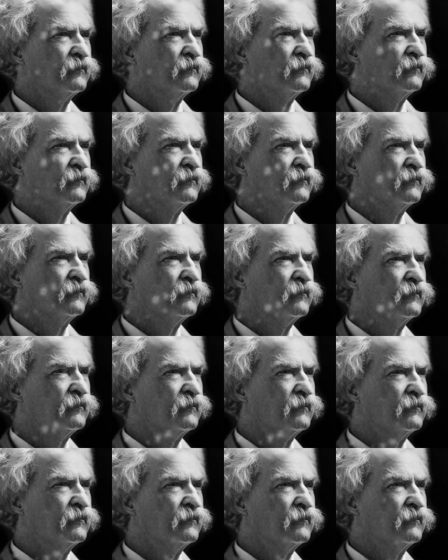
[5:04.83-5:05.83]

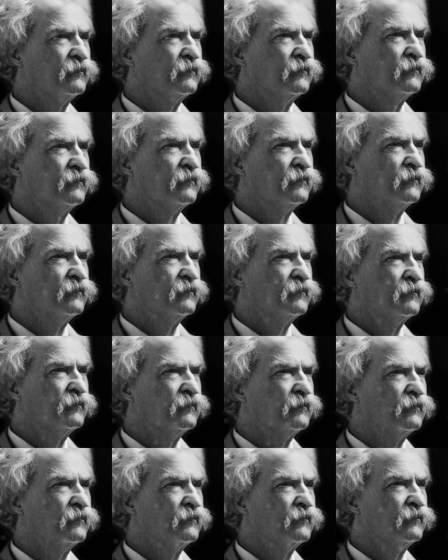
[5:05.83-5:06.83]
Sanity and
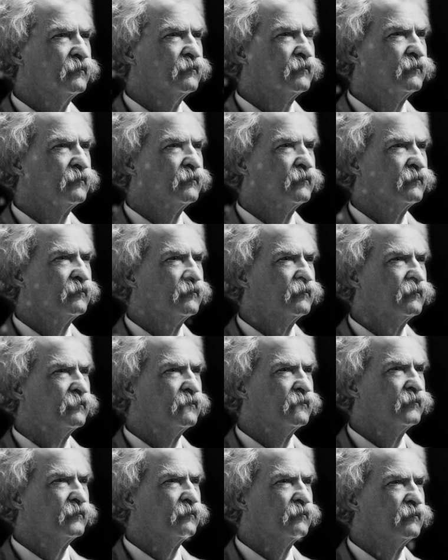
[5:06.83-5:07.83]
happiness are an
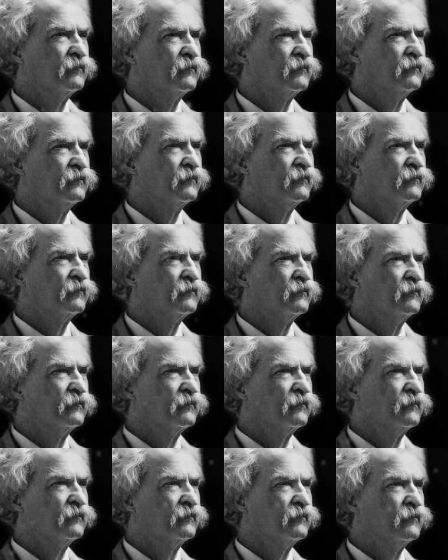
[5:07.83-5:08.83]
impossible
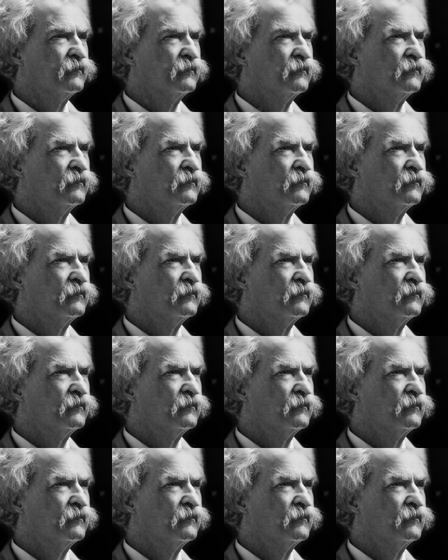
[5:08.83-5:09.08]
combination.